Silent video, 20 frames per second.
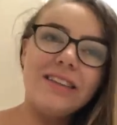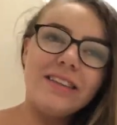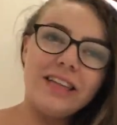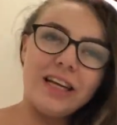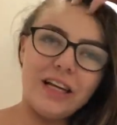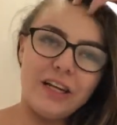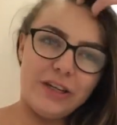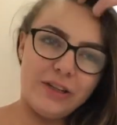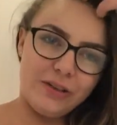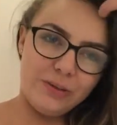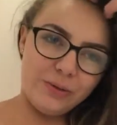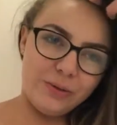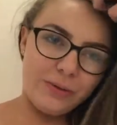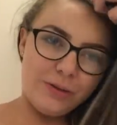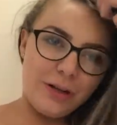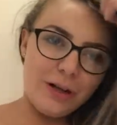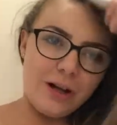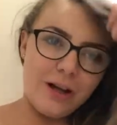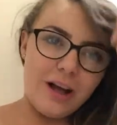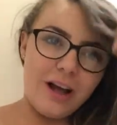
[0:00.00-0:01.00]

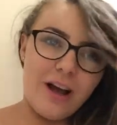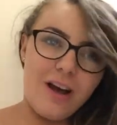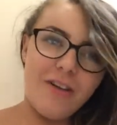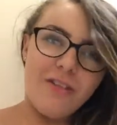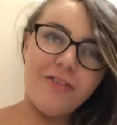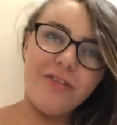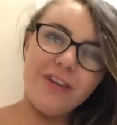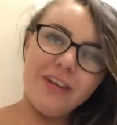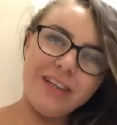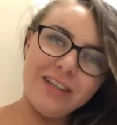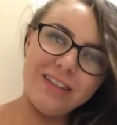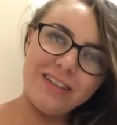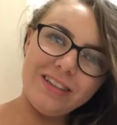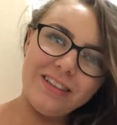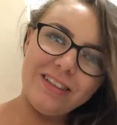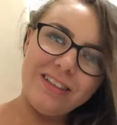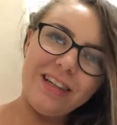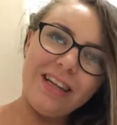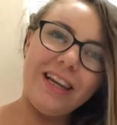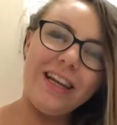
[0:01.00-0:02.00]
So
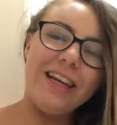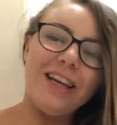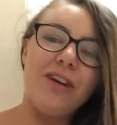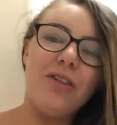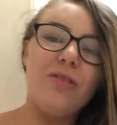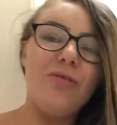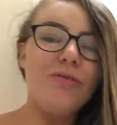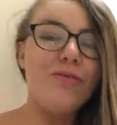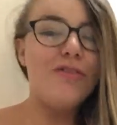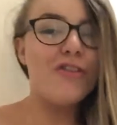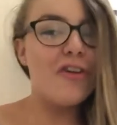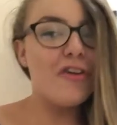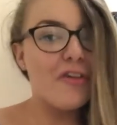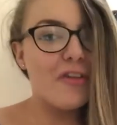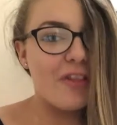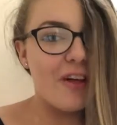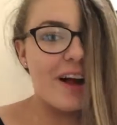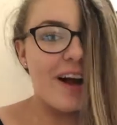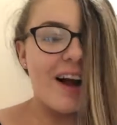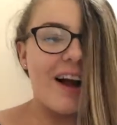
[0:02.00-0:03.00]
obviously I couldn't
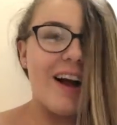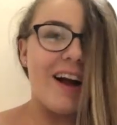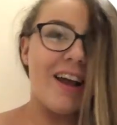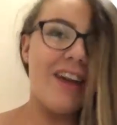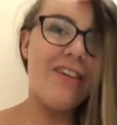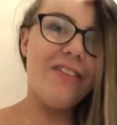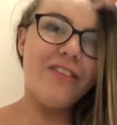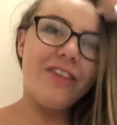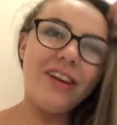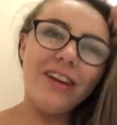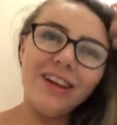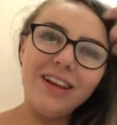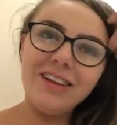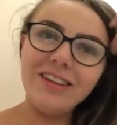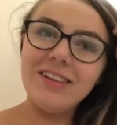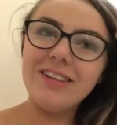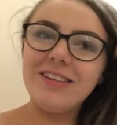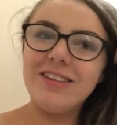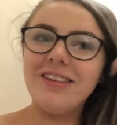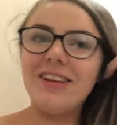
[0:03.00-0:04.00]
vlog that either,
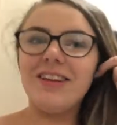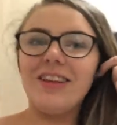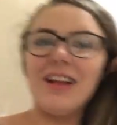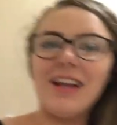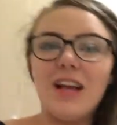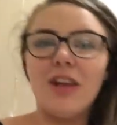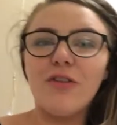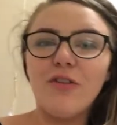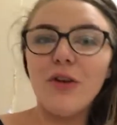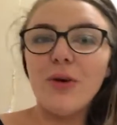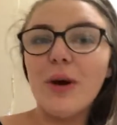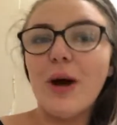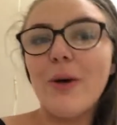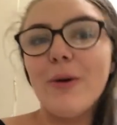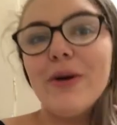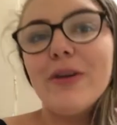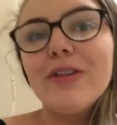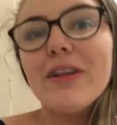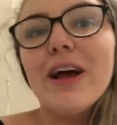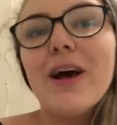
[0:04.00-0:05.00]
so the last few
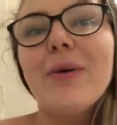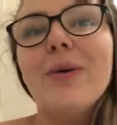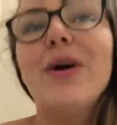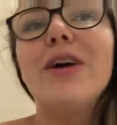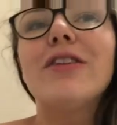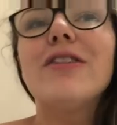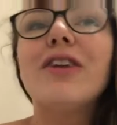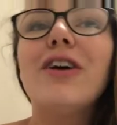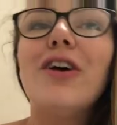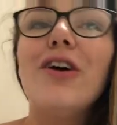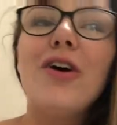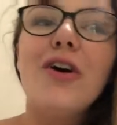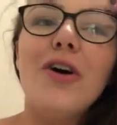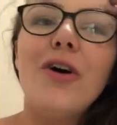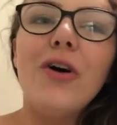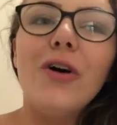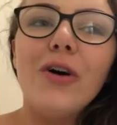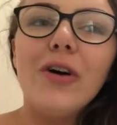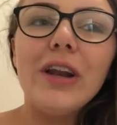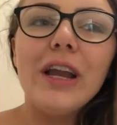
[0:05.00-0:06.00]
hours I was
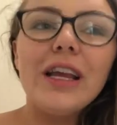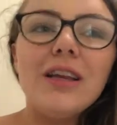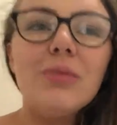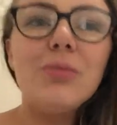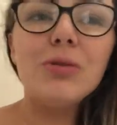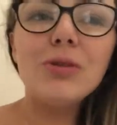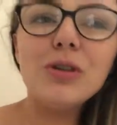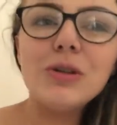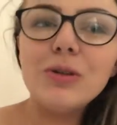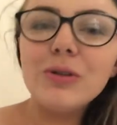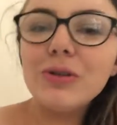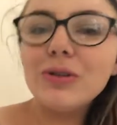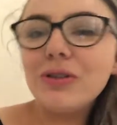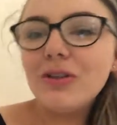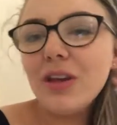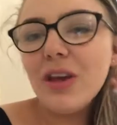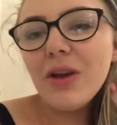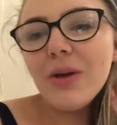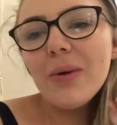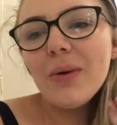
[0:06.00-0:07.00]
unable
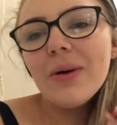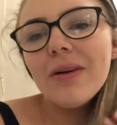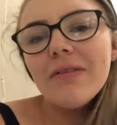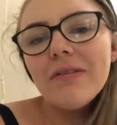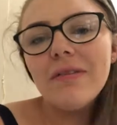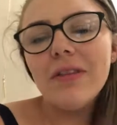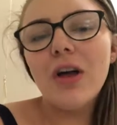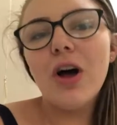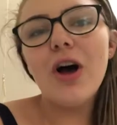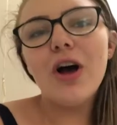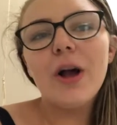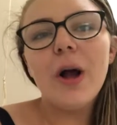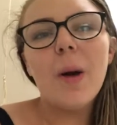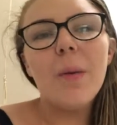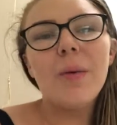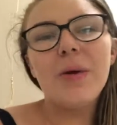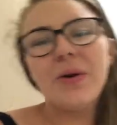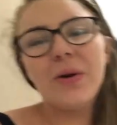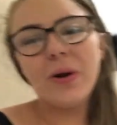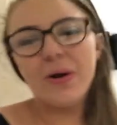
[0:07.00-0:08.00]
to vlog,
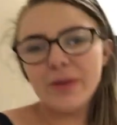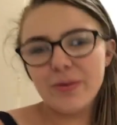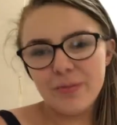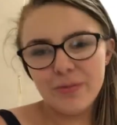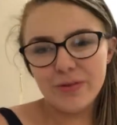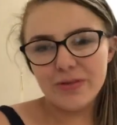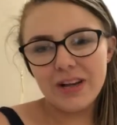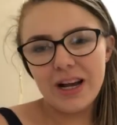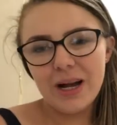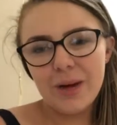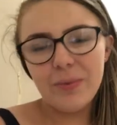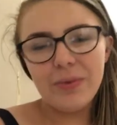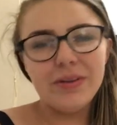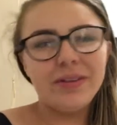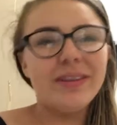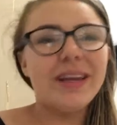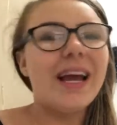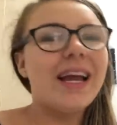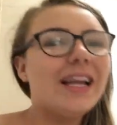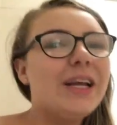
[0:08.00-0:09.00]
but not as much
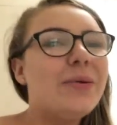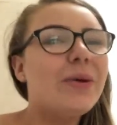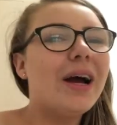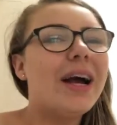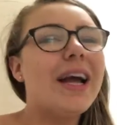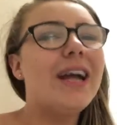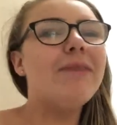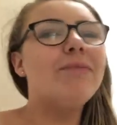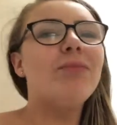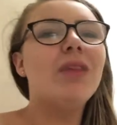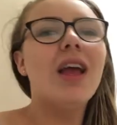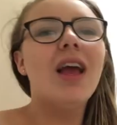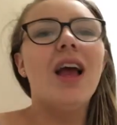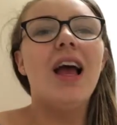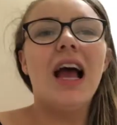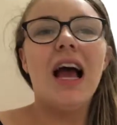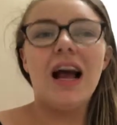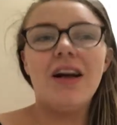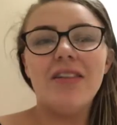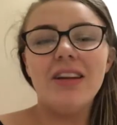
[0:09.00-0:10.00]
happened anyway.
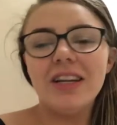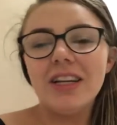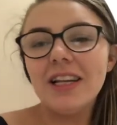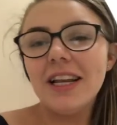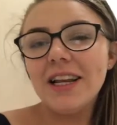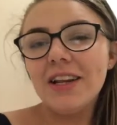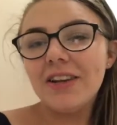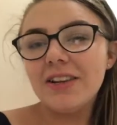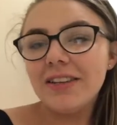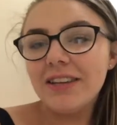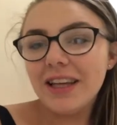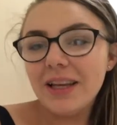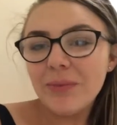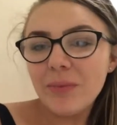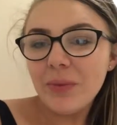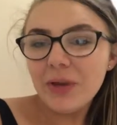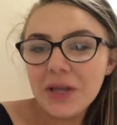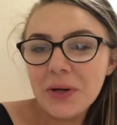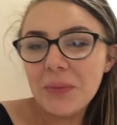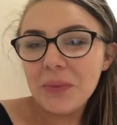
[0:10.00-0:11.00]
I've literally just seen
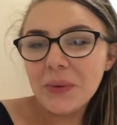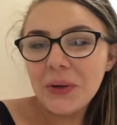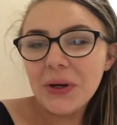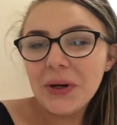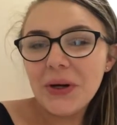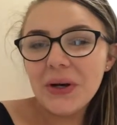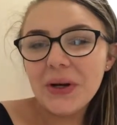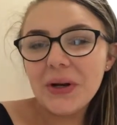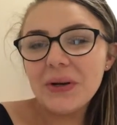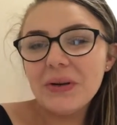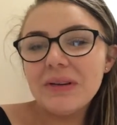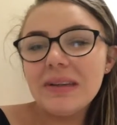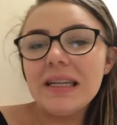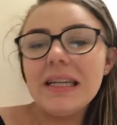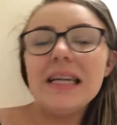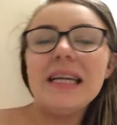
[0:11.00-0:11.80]
people